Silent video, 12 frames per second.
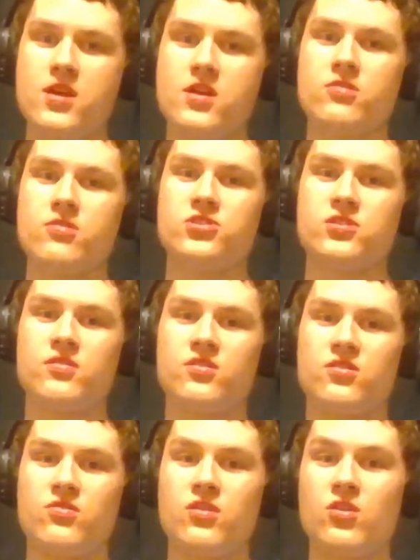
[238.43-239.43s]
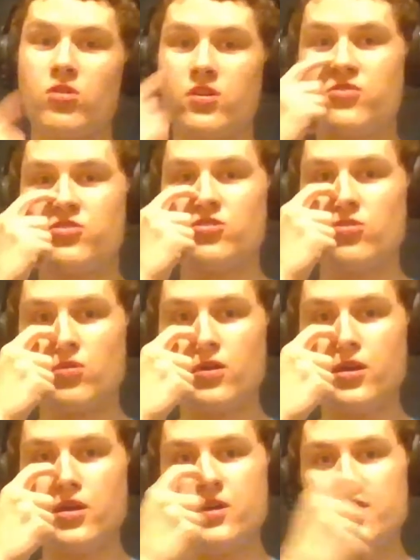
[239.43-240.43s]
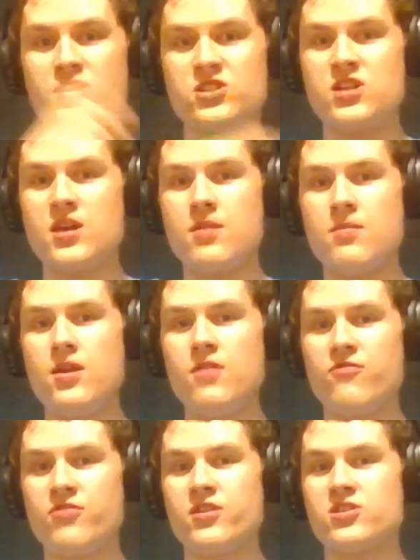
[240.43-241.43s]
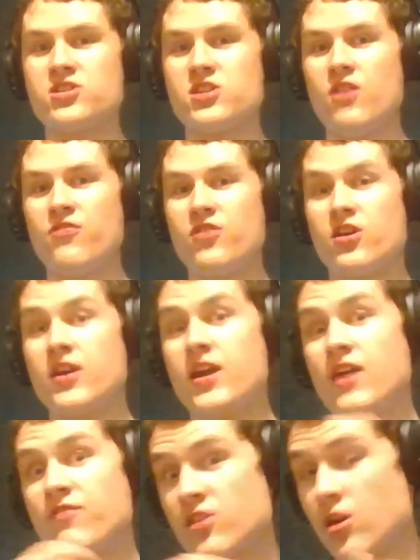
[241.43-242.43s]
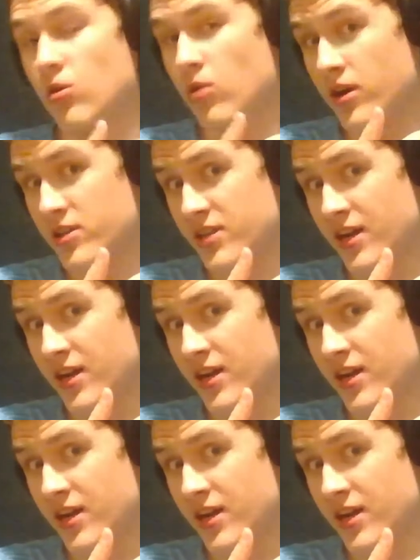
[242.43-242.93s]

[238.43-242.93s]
You, in order to see me for yourself, you're going to have to go on down